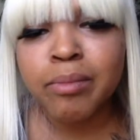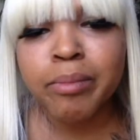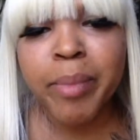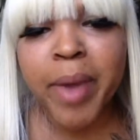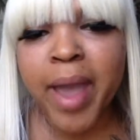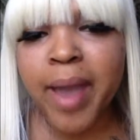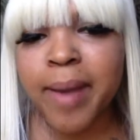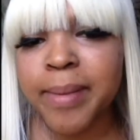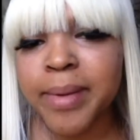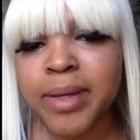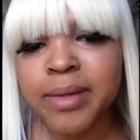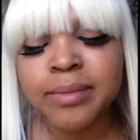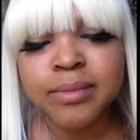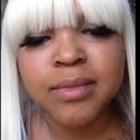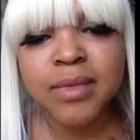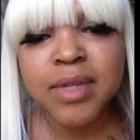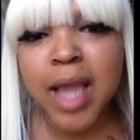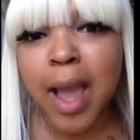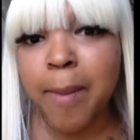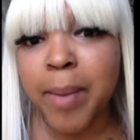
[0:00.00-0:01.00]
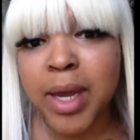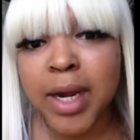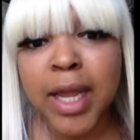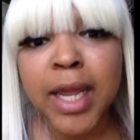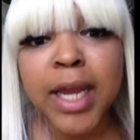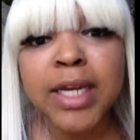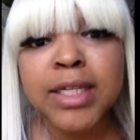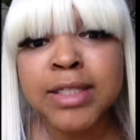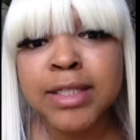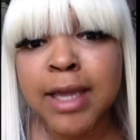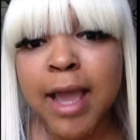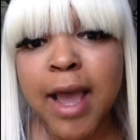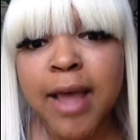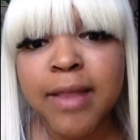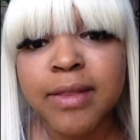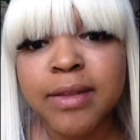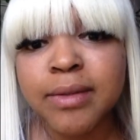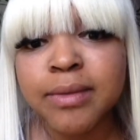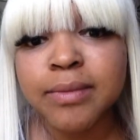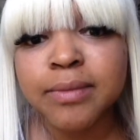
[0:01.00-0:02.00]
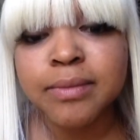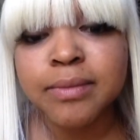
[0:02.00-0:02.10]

baby, y'all better get it together.